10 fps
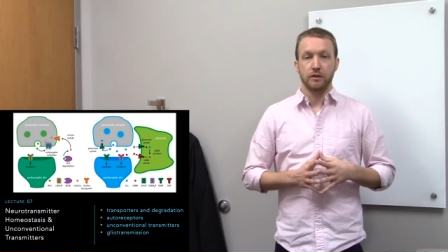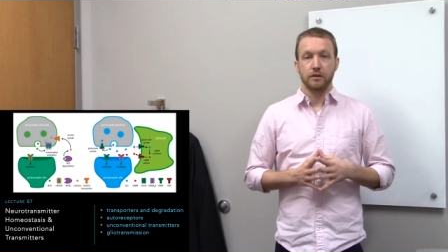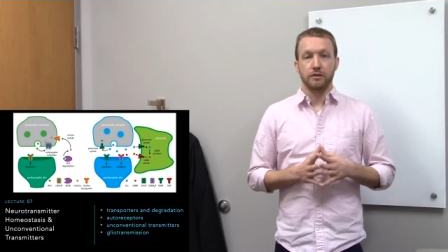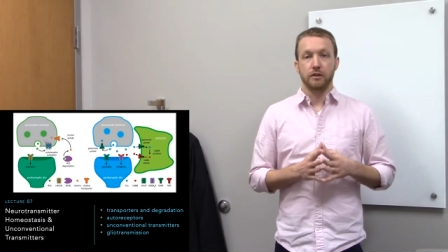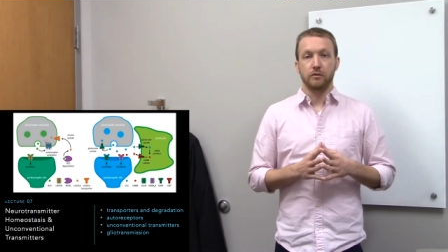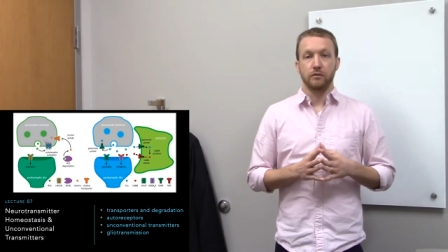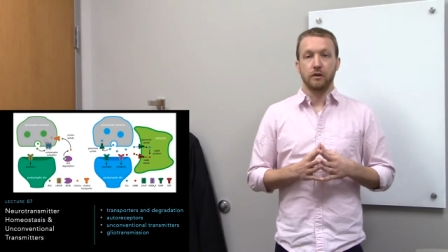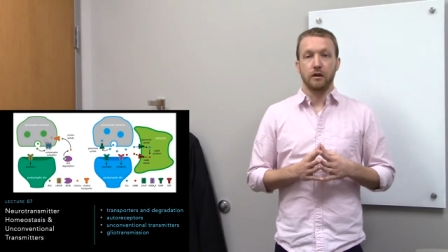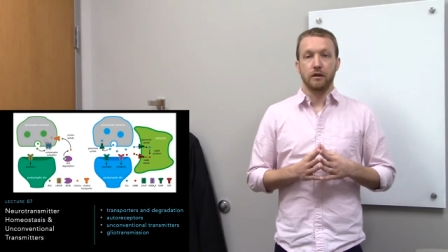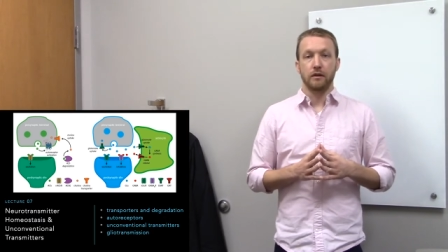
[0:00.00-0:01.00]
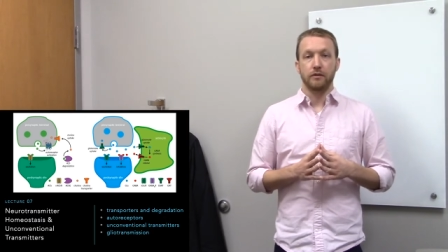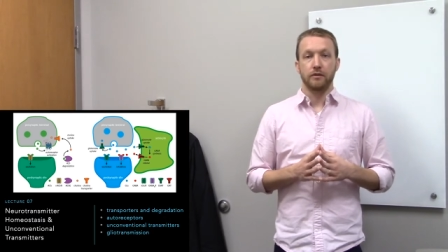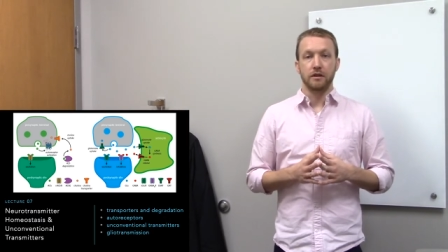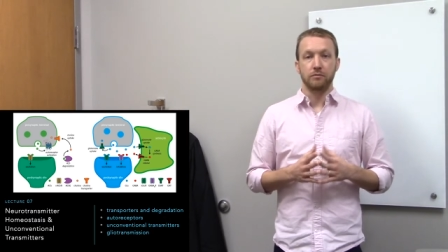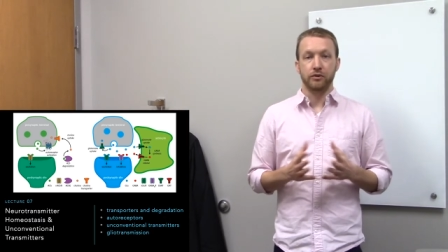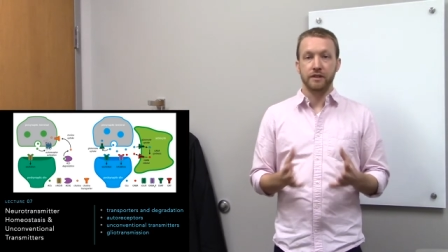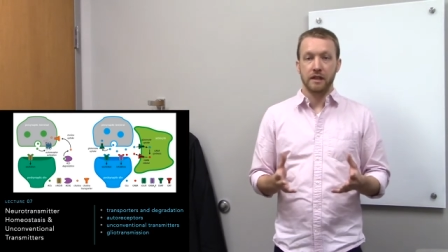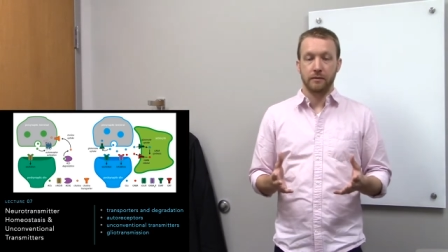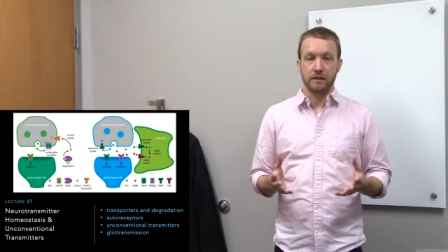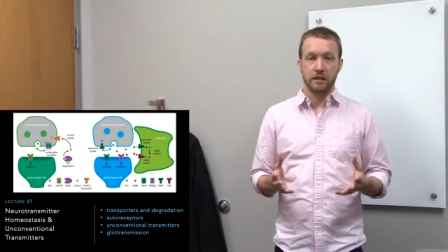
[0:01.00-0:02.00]
So uh, the
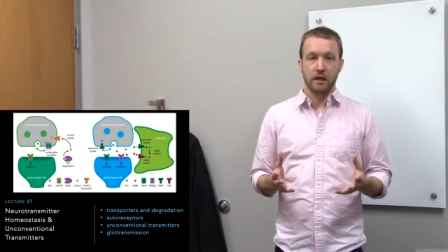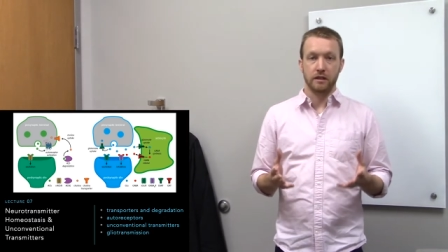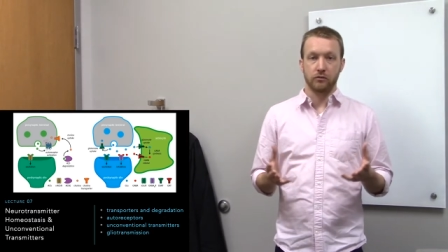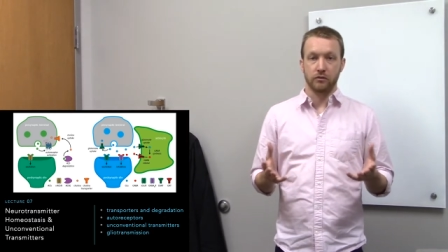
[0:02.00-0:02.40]
presynaptic site that